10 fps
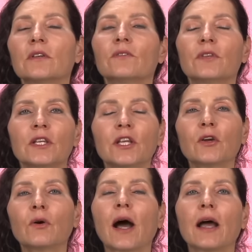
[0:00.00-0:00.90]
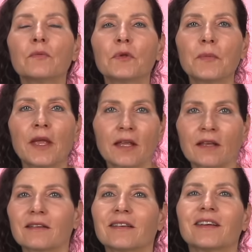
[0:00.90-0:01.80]
video I will
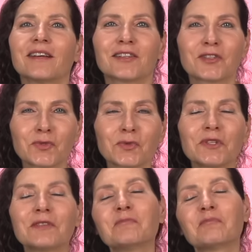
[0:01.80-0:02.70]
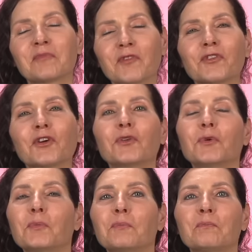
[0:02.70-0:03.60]
make soon for you.